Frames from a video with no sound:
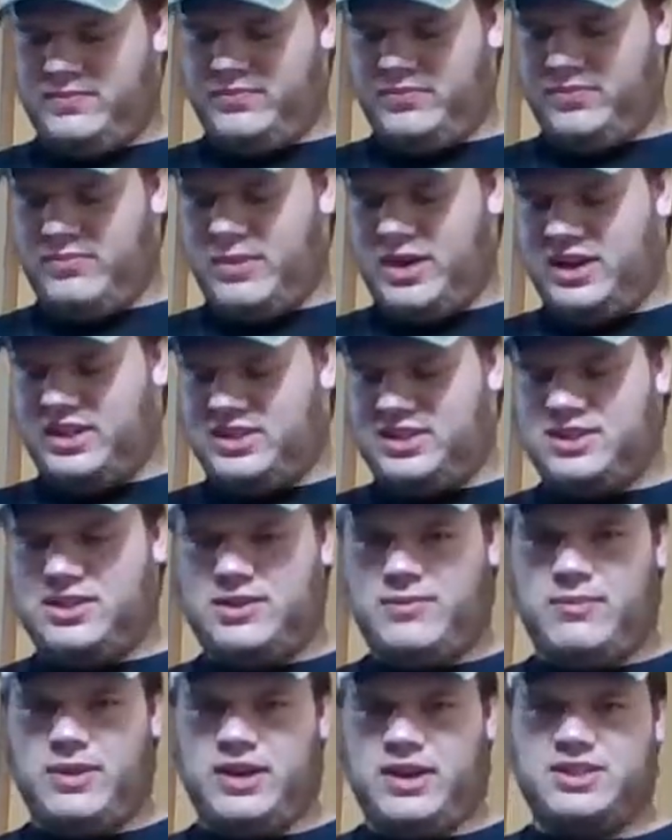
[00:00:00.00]
makes
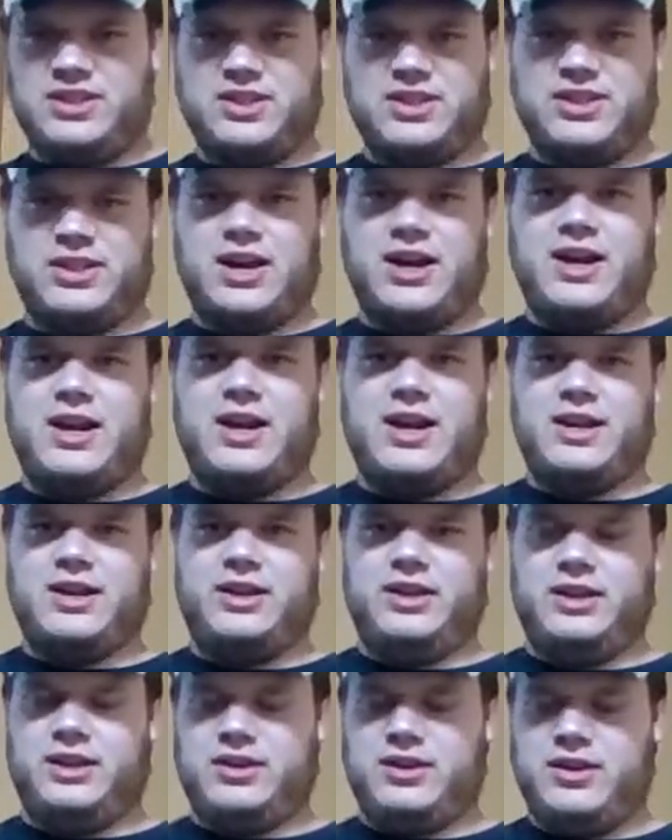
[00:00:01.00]

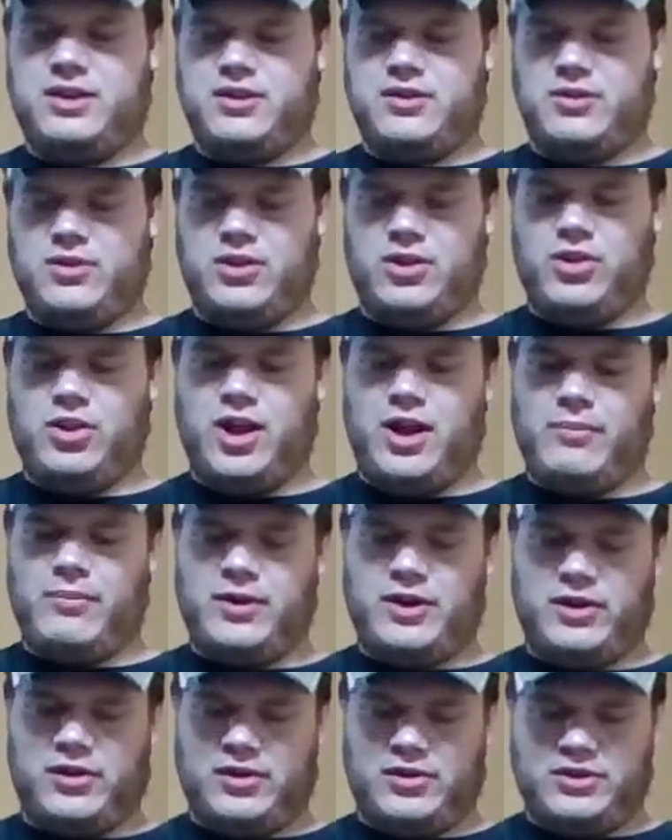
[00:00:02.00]
kayaking a lot
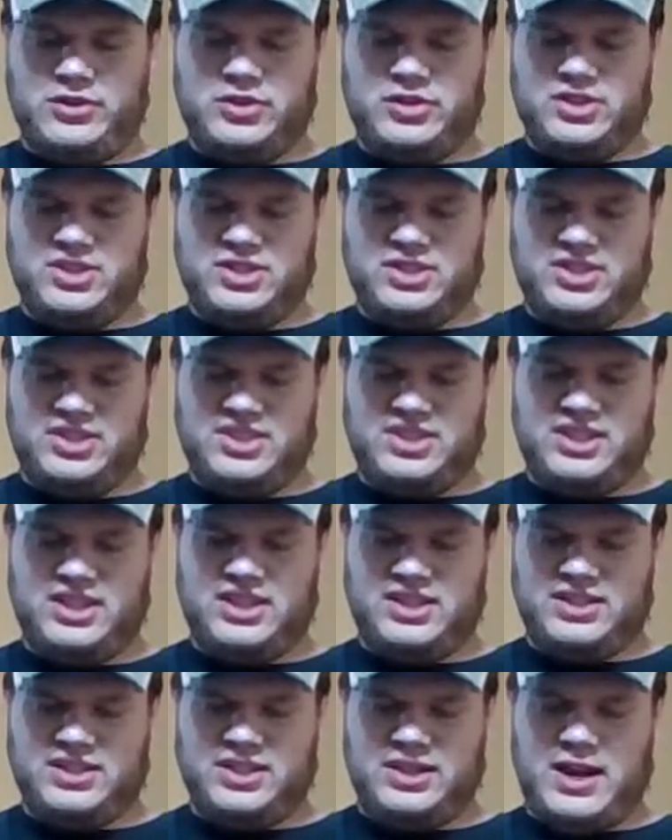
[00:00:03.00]
better. Just the
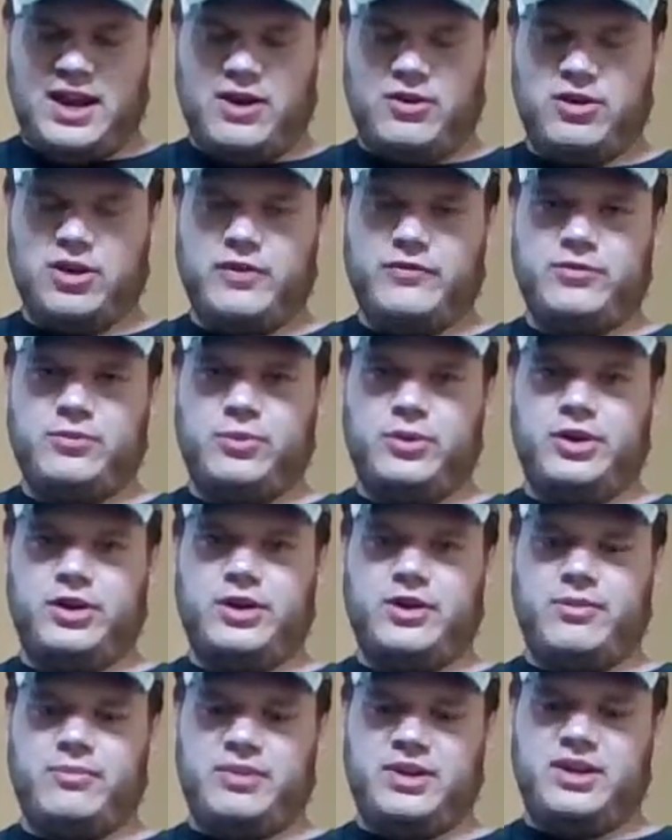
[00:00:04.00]
seats and how comfortable you're
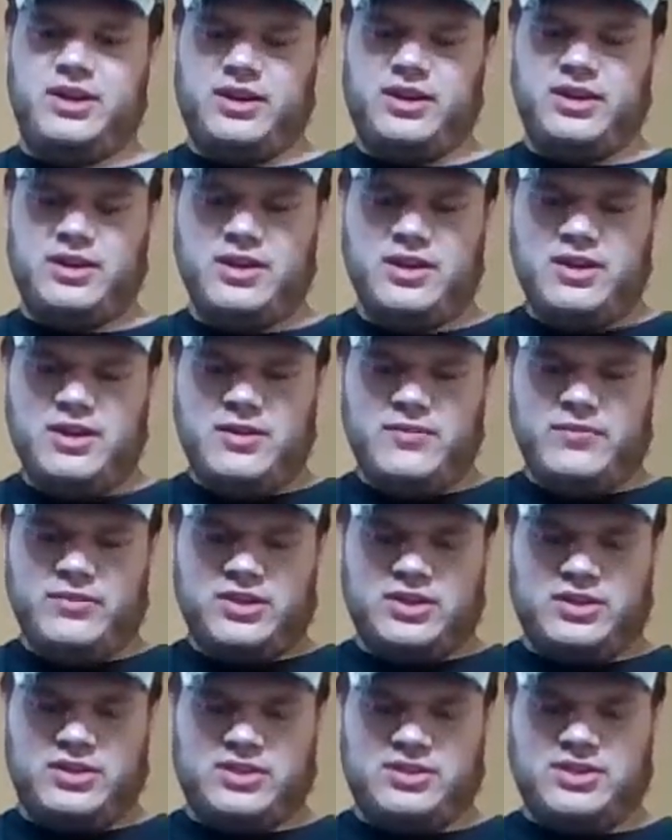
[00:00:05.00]
going to be.
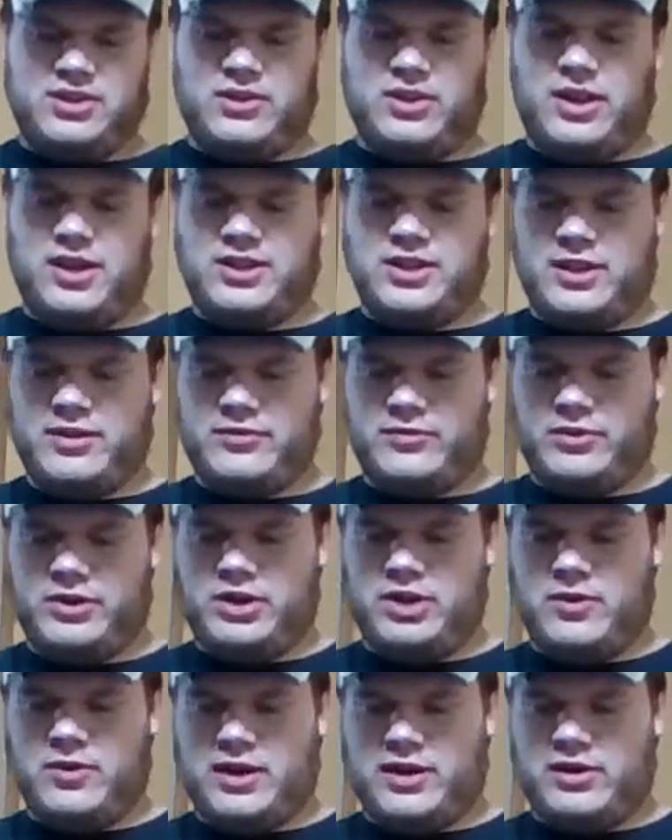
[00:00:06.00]
because a lot of times when you
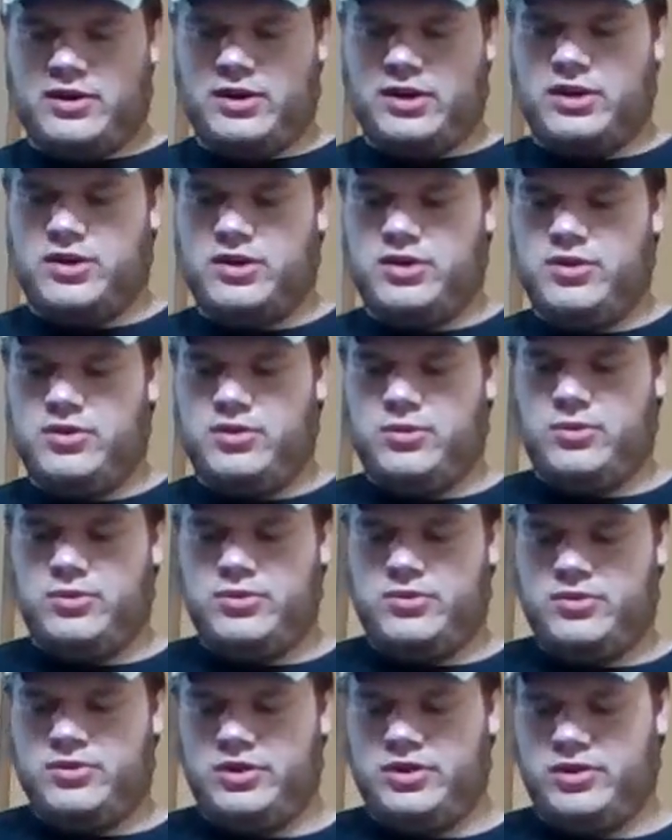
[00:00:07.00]
go out in a canoe,
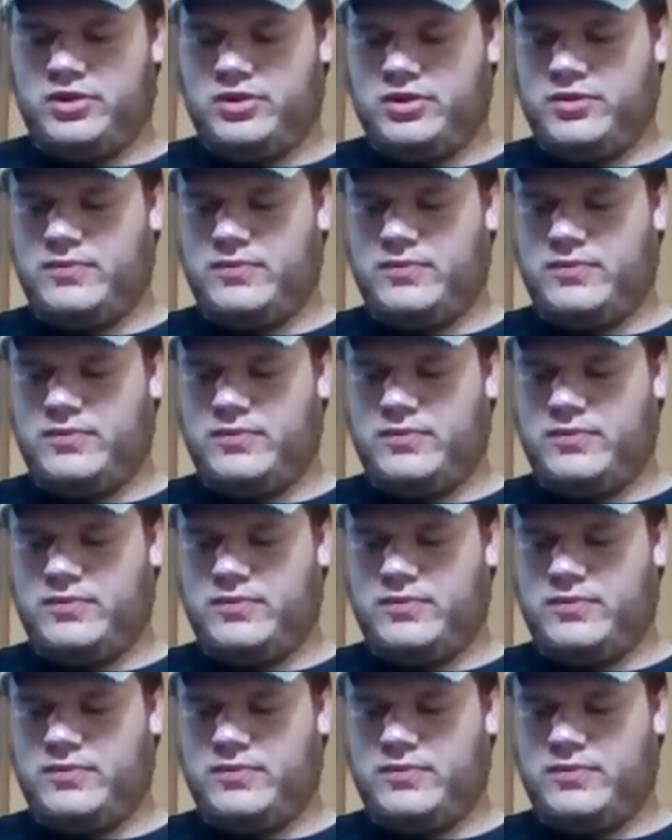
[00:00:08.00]
you